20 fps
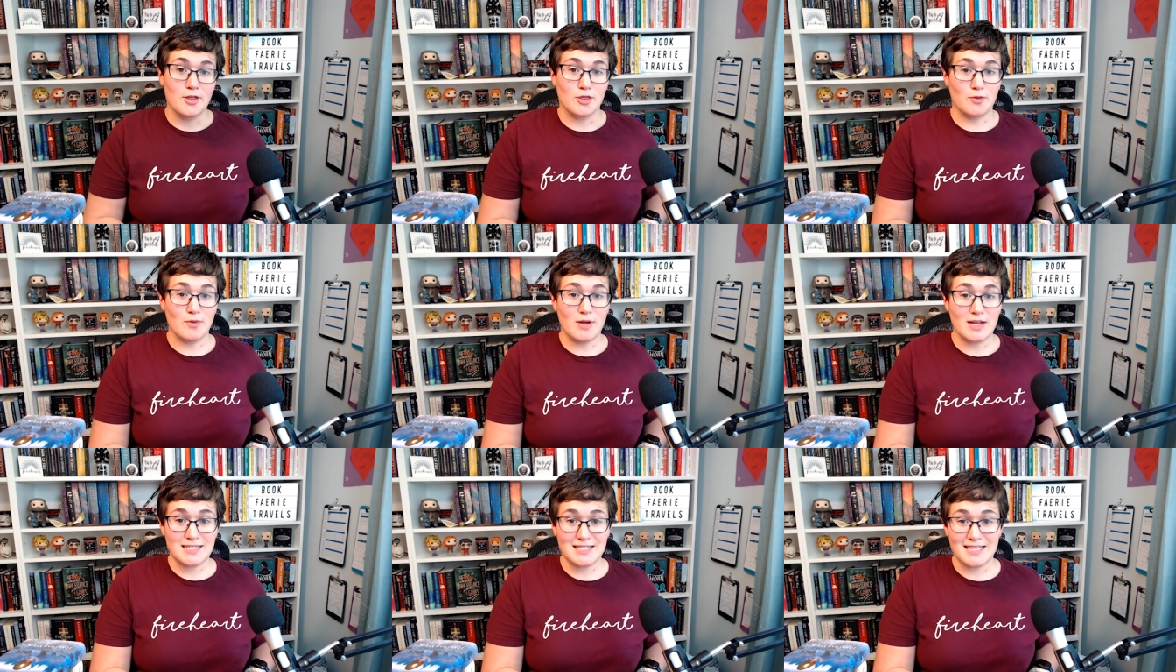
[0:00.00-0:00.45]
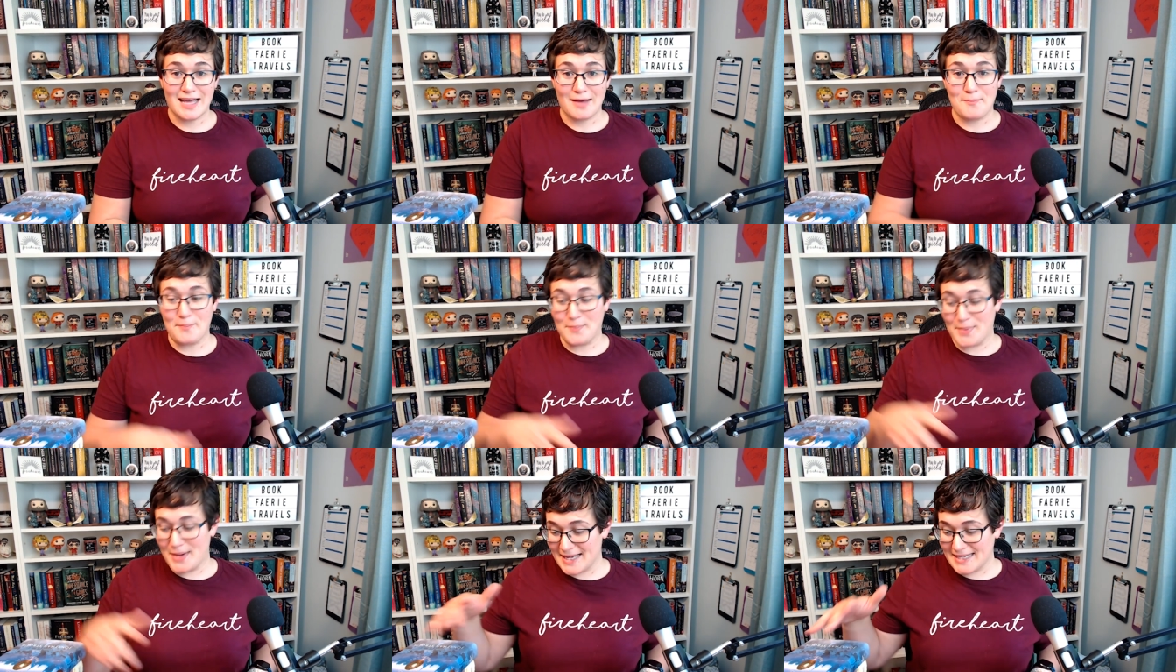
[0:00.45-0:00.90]
The rest of
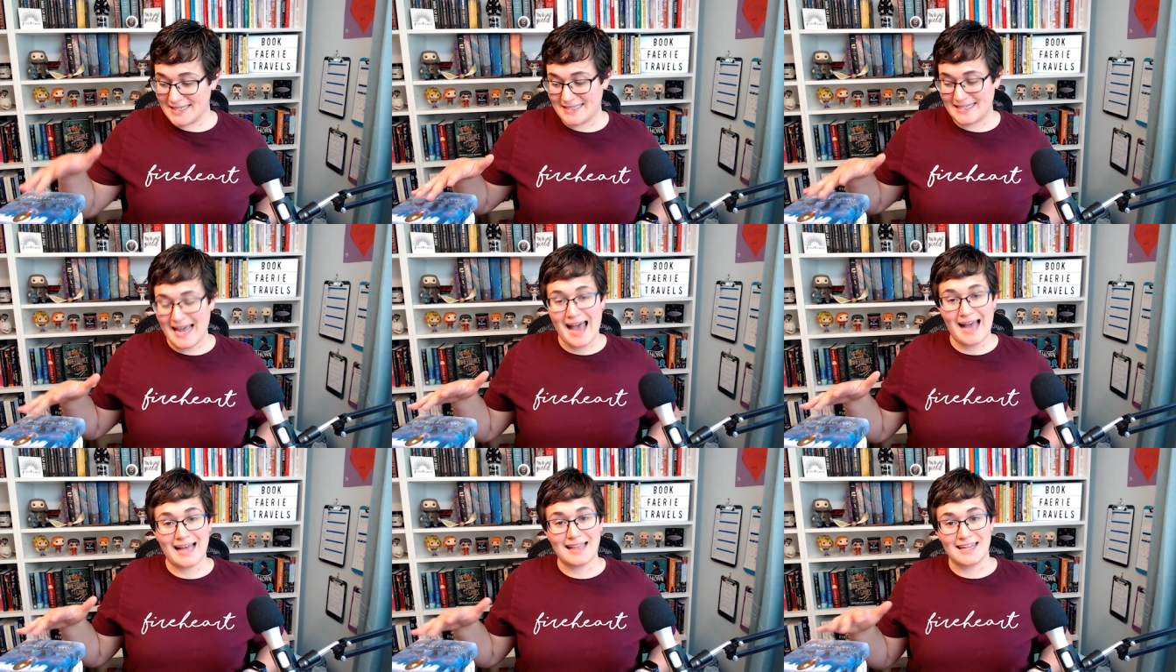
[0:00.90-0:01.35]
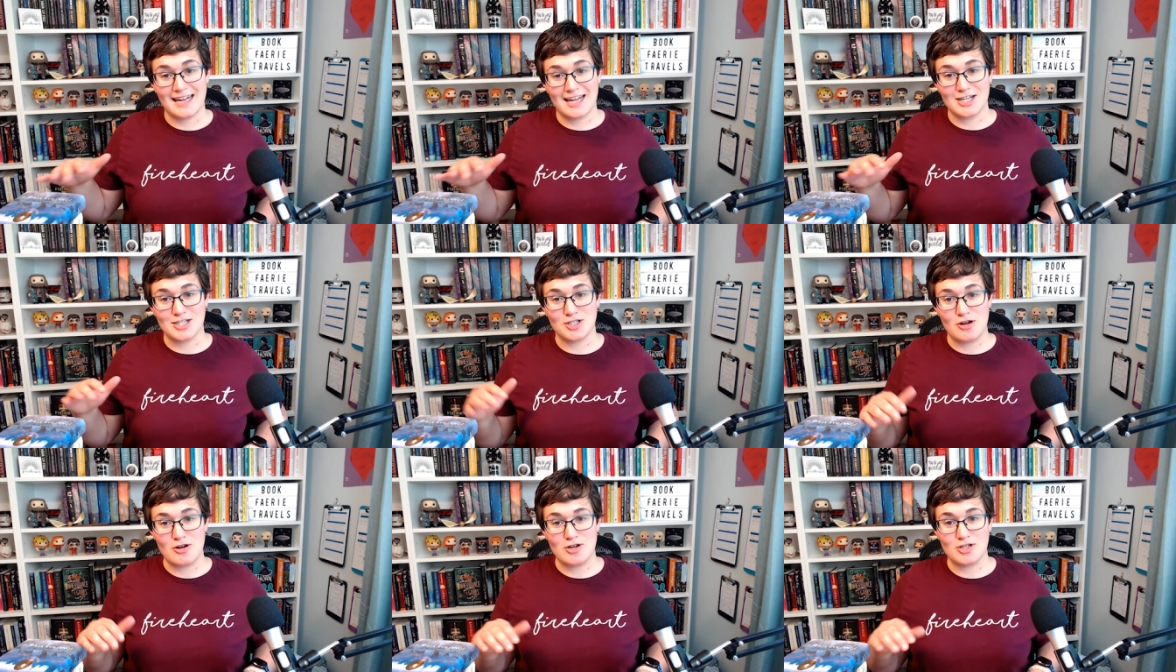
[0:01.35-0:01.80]
that big stack that
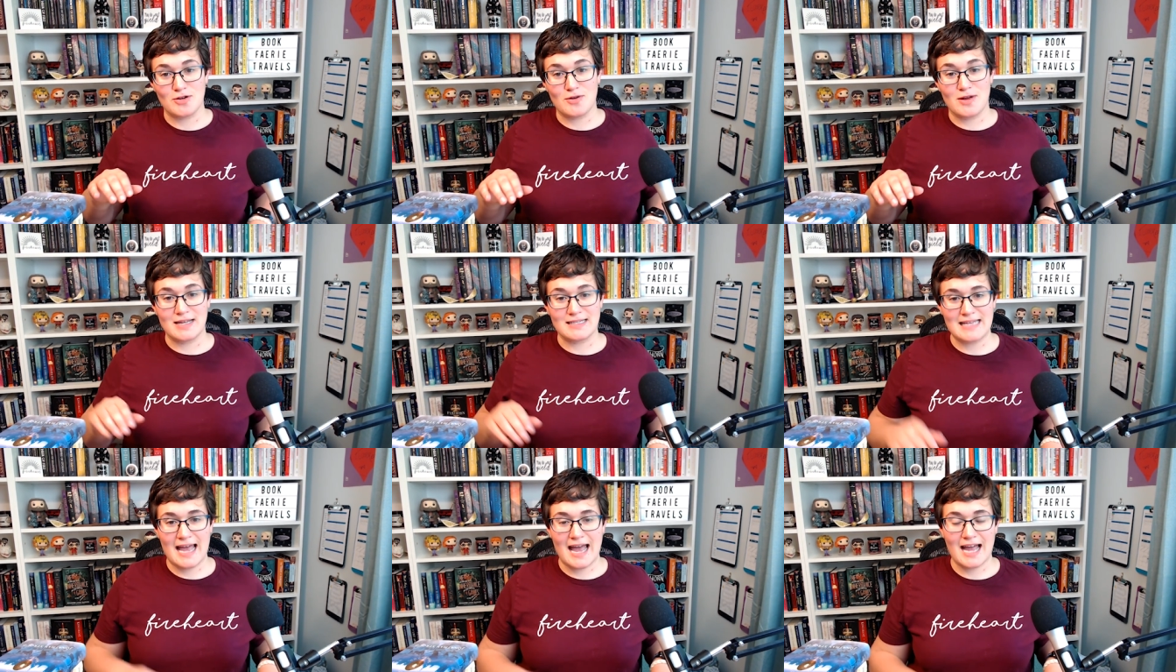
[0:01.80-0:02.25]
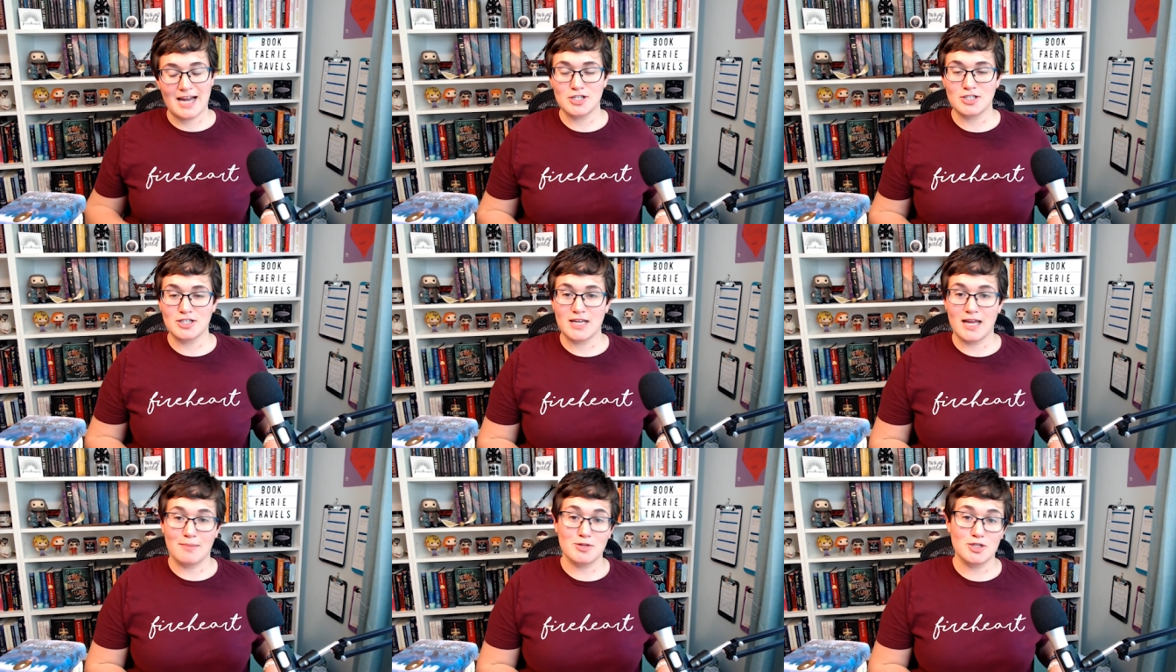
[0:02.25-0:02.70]
I showed you is
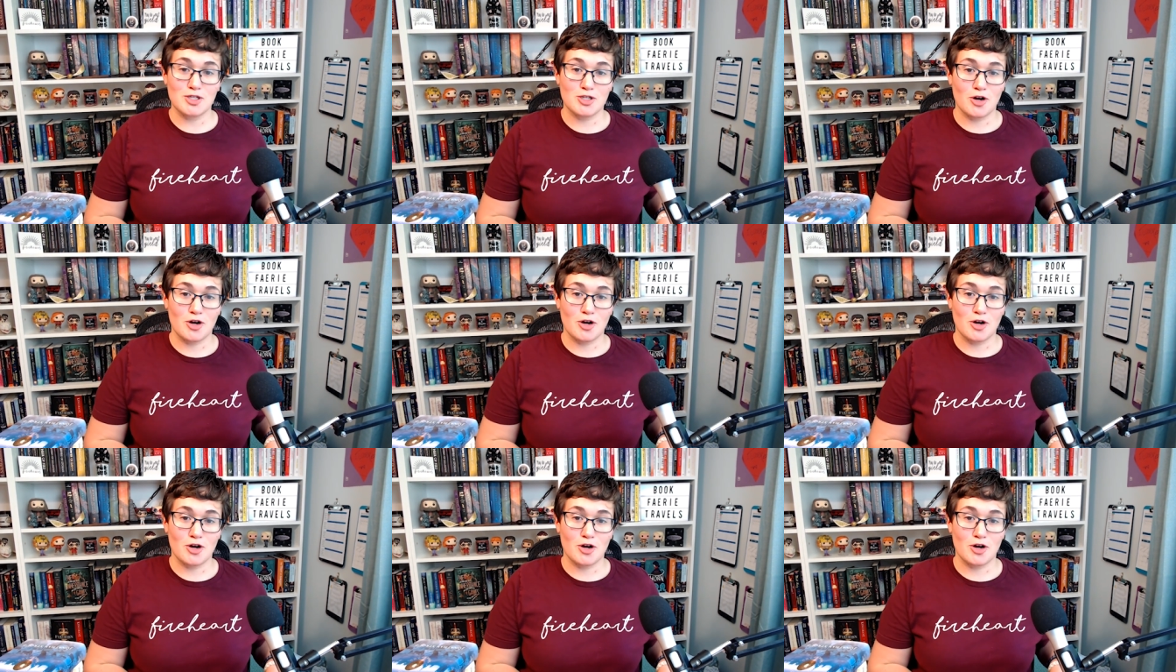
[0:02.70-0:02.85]
actually I'm